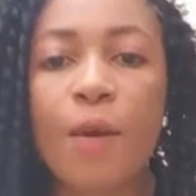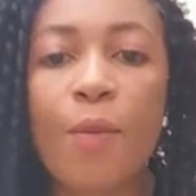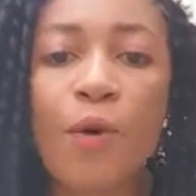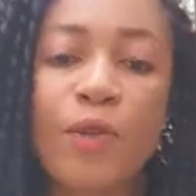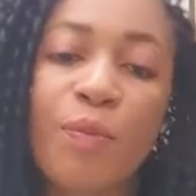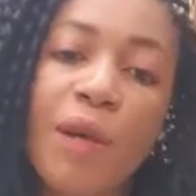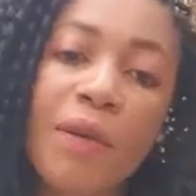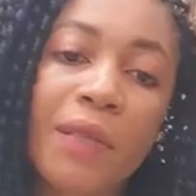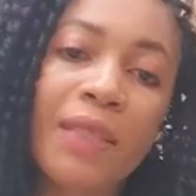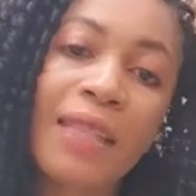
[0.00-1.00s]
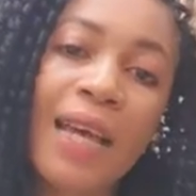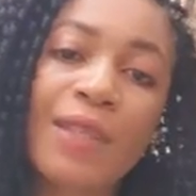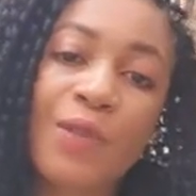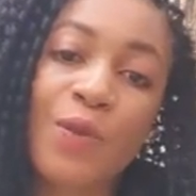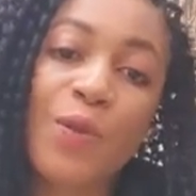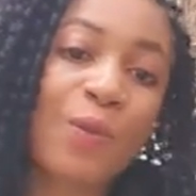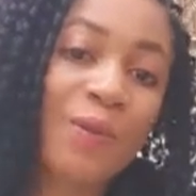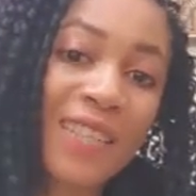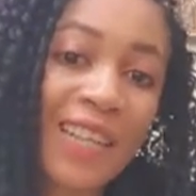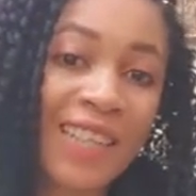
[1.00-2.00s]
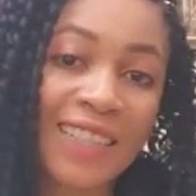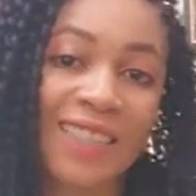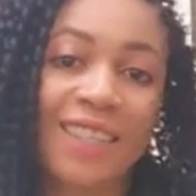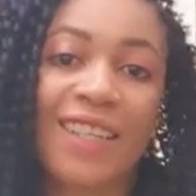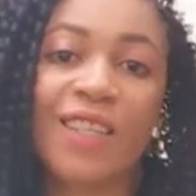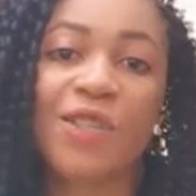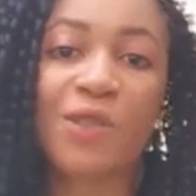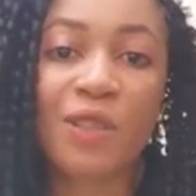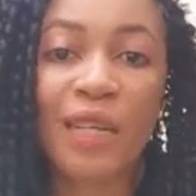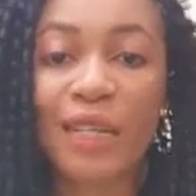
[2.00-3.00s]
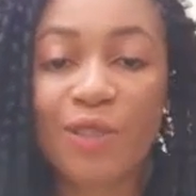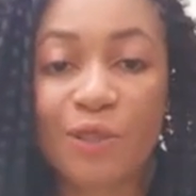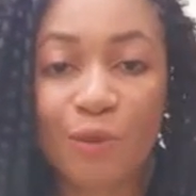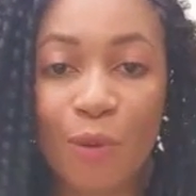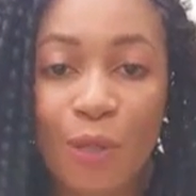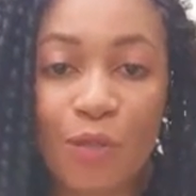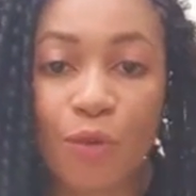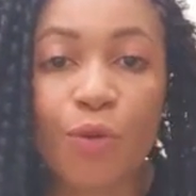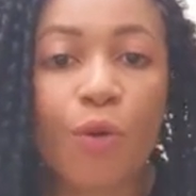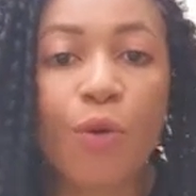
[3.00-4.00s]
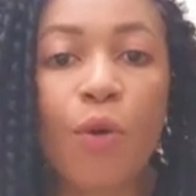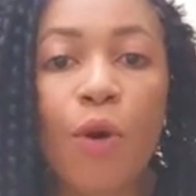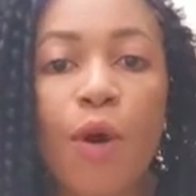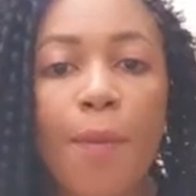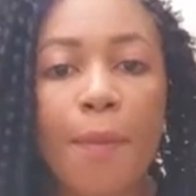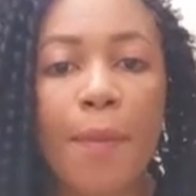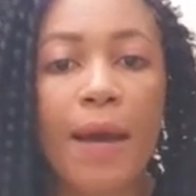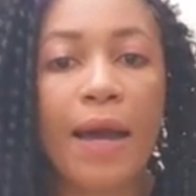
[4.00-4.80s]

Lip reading: Most parents assume that their children are just going to grow up